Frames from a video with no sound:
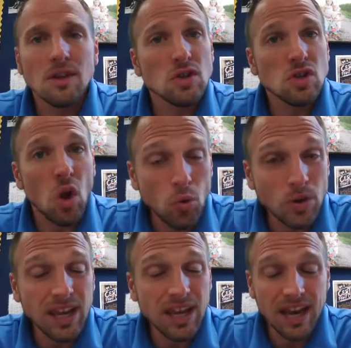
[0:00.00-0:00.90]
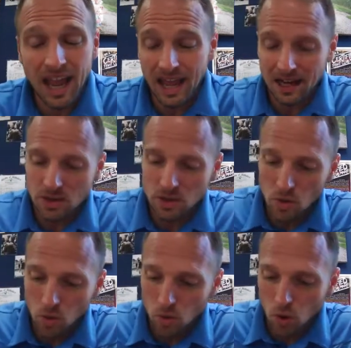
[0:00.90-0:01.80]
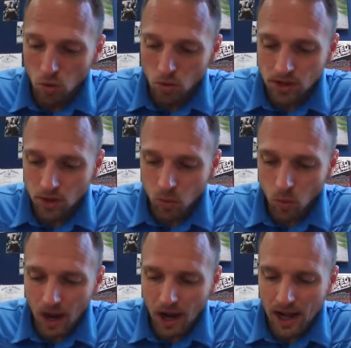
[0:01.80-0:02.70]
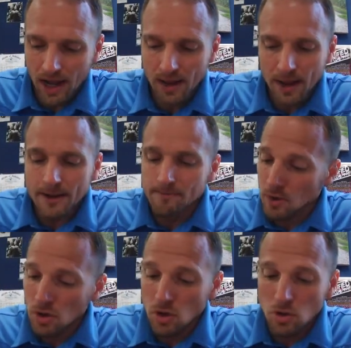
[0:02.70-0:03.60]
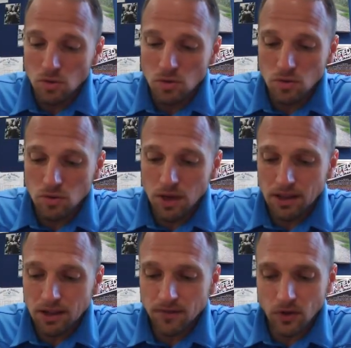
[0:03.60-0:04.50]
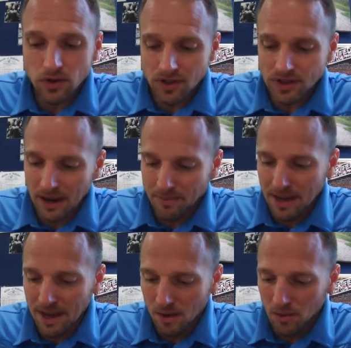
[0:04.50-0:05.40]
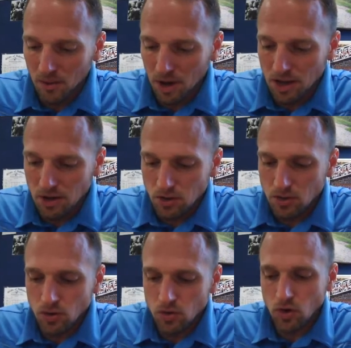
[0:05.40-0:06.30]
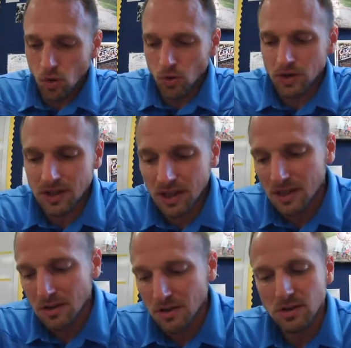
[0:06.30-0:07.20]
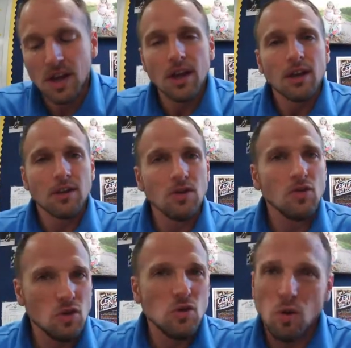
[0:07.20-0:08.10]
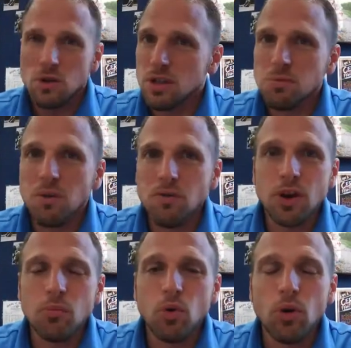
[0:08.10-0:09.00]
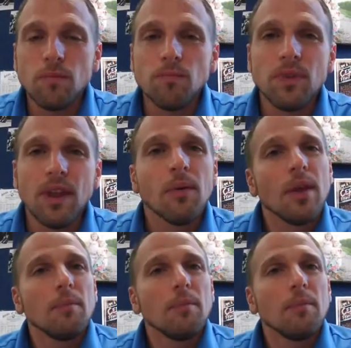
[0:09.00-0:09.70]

there's only an x or only a y, you you got the first step down, okay? You you notice that there's you you notice something very important. Now,